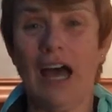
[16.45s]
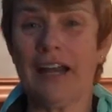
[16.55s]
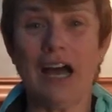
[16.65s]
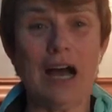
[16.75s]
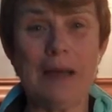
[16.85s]

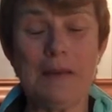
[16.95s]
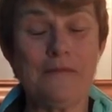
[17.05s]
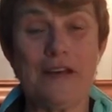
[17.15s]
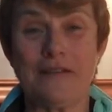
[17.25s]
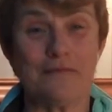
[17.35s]
And
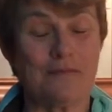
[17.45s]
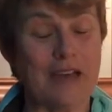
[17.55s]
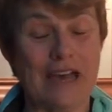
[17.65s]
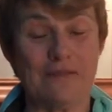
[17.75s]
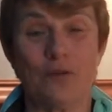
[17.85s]
I have,
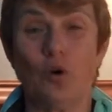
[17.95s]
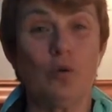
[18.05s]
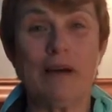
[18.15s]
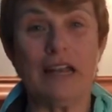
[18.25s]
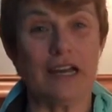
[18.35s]
have
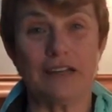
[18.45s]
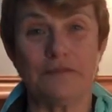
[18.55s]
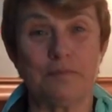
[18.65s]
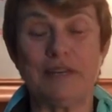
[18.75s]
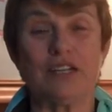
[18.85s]
all my
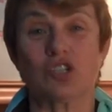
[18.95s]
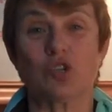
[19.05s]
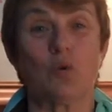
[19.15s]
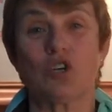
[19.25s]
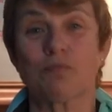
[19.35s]
life been a
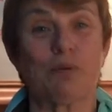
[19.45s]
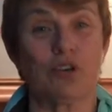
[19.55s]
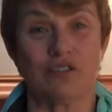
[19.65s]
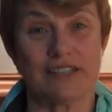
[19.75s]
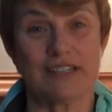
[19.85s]
squash
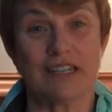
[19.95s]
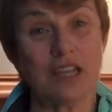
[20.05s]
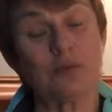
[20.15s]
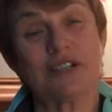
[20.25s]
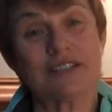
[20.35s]
purist. In
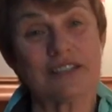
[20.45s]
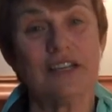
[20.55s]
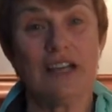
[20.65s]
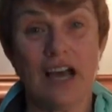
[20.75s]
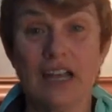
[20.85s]
other words,
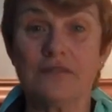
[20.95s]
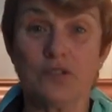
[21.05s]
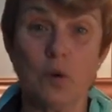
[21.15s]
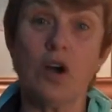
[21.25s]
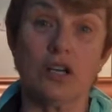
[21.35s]
I love
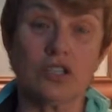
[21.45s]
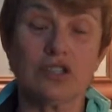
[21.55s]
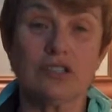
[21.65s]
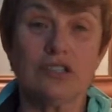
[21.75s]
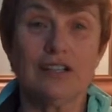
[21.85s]

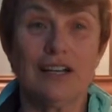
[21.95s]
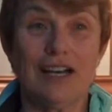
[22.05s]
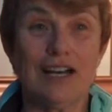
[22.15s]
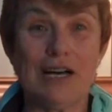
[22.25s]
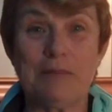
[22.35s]
squash.
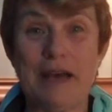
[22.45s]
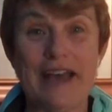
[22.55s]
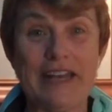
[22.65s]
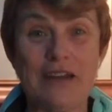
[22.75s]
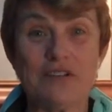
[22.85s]
Um,
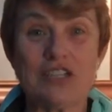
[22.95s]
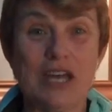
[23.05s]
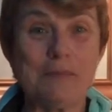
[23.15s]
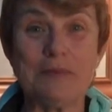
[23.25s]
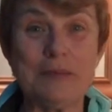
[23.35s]
and every
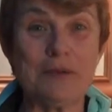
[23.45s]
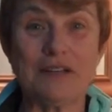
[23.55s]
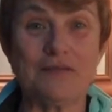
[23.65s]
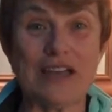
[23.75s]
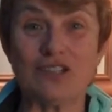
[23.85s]
time people
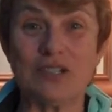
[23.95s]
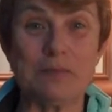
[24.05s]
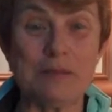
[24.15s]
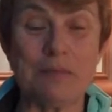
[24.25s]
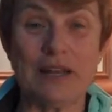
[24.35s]
have actually
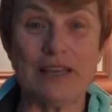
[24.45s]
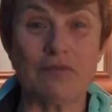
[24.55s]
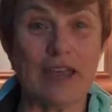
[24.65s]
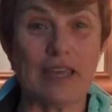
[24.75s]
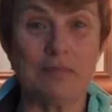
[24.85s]
been playing
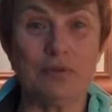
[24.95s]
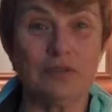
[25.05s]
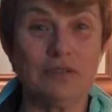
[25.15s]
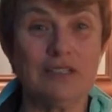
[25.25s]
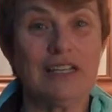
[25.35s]

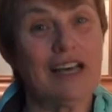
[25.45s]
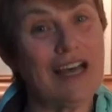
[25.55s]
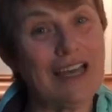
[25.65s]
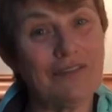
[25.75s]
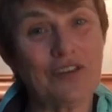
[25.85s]
racquetball,
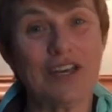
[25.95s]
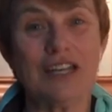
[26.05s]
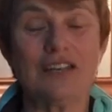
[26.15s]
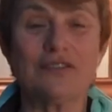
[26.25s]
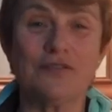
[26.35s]
I've
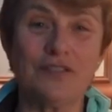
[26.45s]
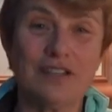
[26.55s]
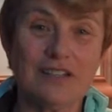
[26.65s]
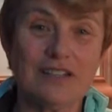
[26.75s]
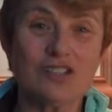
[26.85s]
kind of
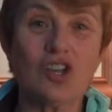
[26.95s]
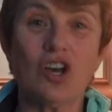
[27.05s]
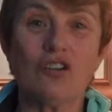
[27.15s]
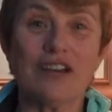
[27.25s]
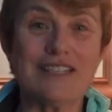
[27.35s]

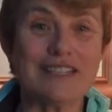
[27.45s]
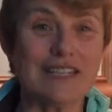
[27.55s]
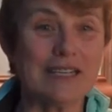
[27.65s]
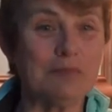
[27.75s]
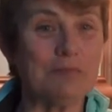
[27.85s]
tolerated
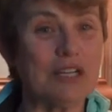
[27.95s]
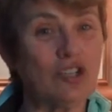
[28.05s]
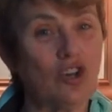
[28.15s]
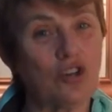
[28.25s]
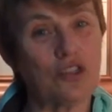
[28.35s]
it, but
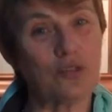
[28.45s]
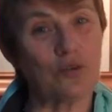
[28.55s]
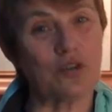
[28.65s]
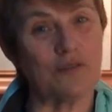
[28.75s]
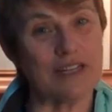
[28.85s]
not
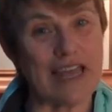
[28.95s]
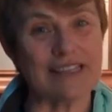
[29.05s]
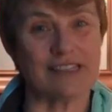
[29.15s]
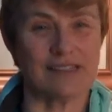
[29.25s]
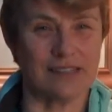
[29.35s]
thought of it
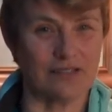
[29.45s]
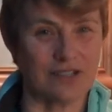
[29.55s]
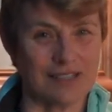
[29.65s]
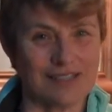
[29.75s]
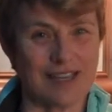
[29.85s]
as a
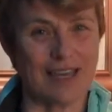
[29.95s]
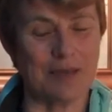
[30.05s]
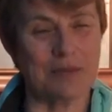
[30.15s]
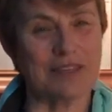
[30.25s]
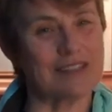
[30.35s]
serious
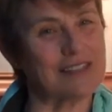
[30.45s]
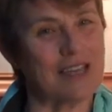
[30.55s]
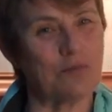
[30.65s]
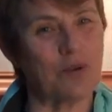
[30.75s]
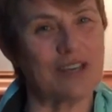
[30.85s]
game in the
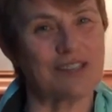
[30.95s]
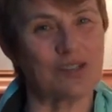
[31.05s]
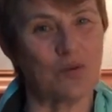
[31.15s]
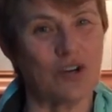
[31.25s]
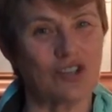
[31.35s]
same way as
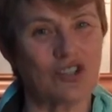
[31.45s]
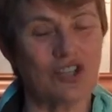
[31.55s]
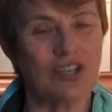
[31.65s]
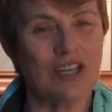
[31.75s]
squash.